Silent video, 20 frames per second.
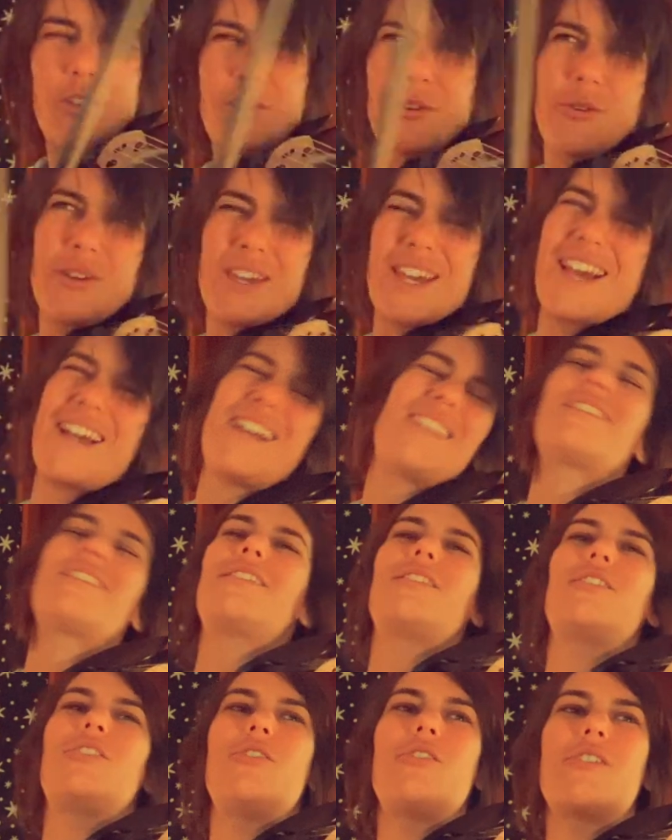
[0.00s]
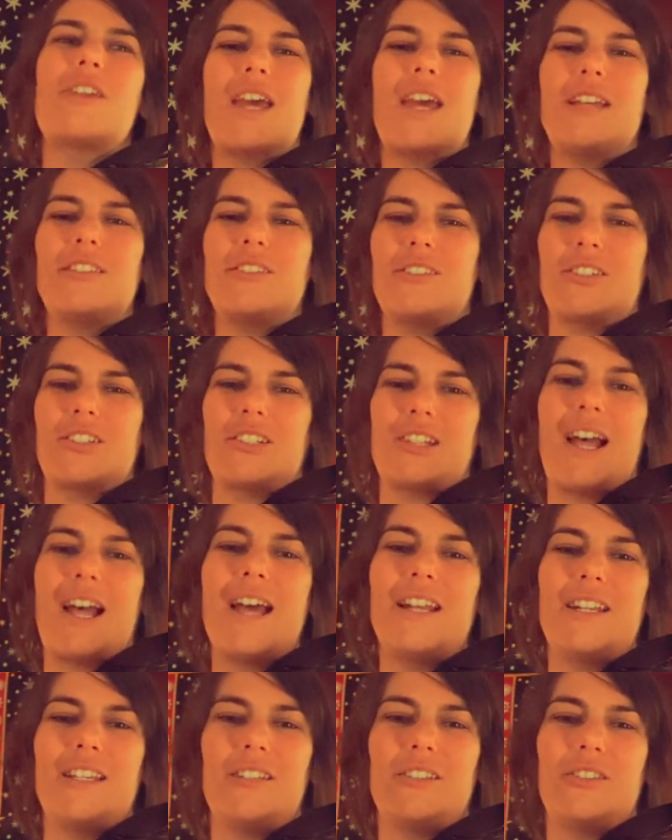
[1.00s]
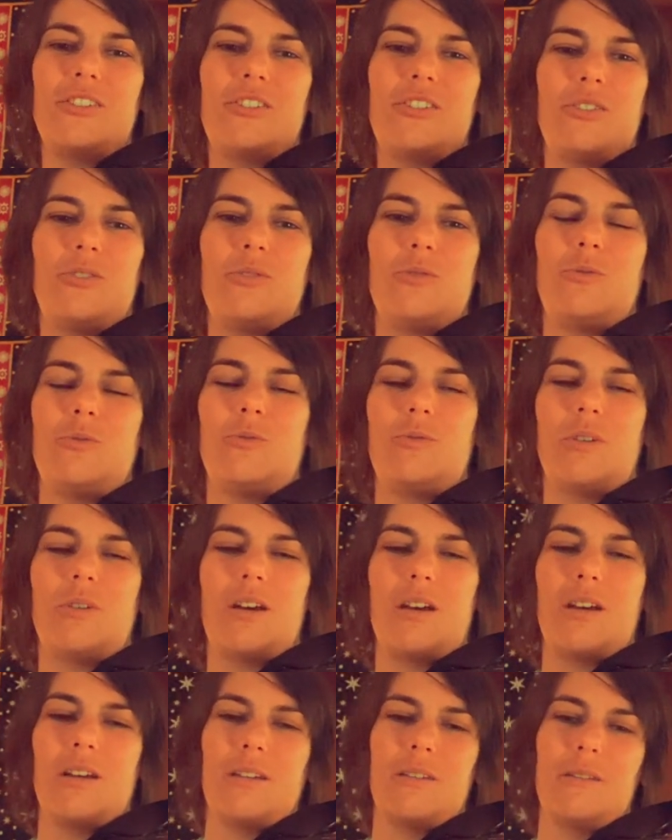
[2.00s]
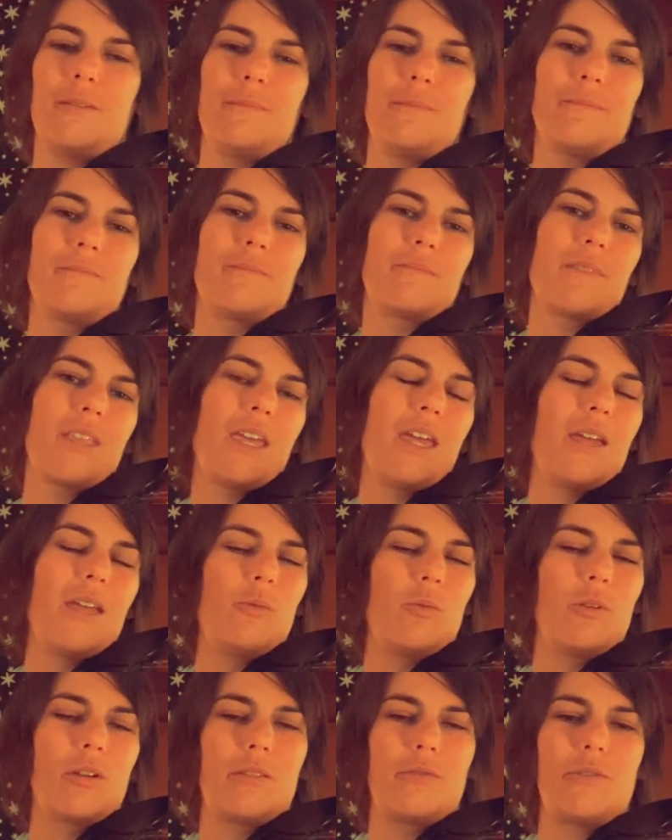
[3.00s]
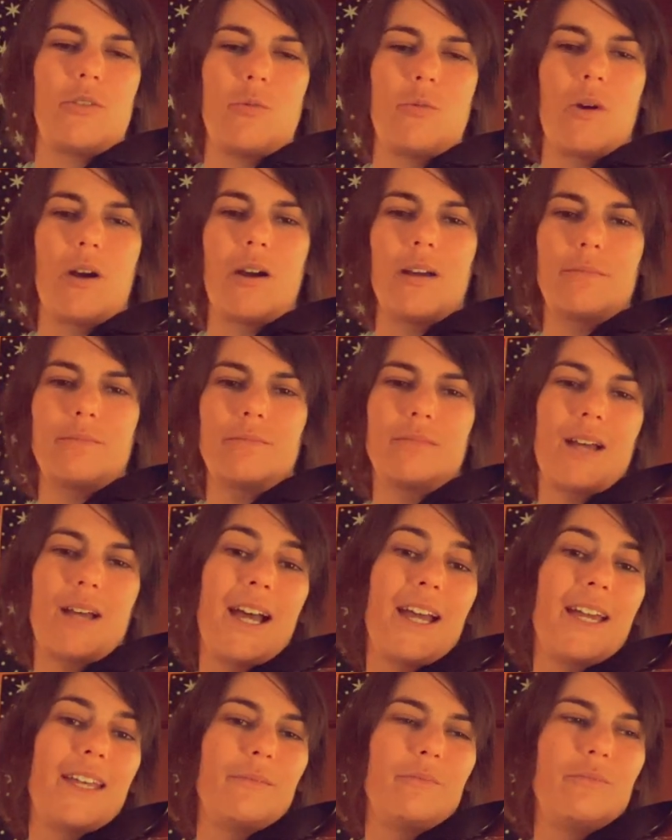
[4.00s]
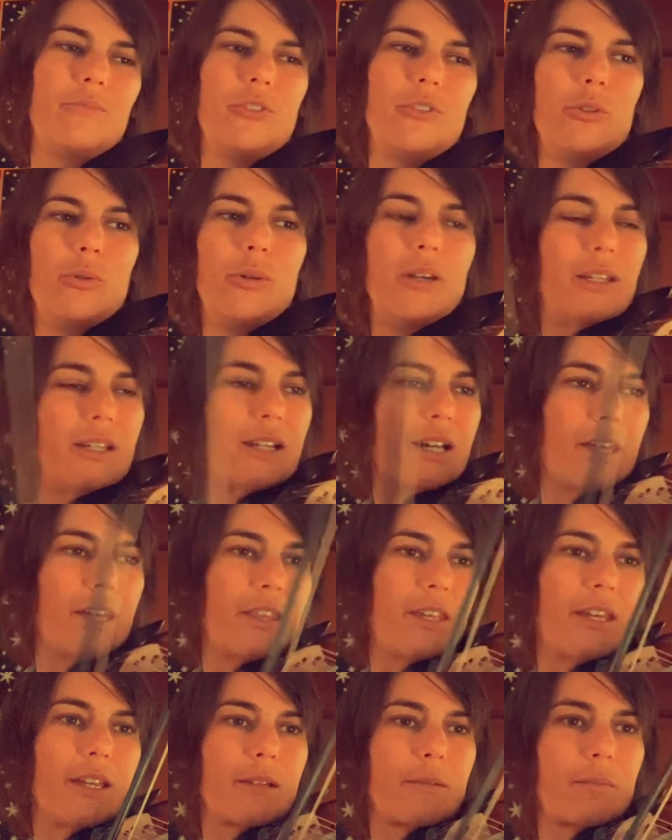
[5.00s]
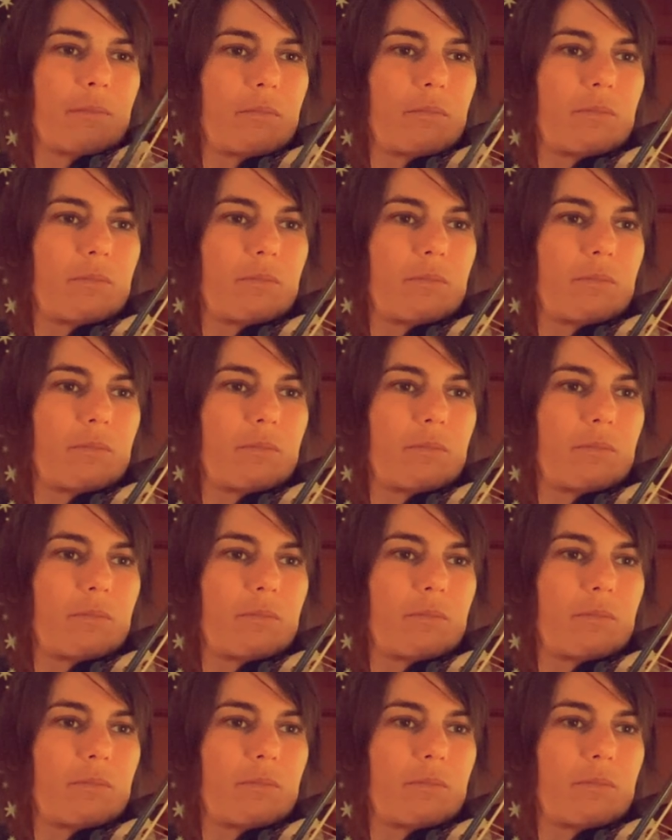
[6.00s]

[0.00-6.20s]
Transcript: you can slide into A1 if you want. I do it, I think.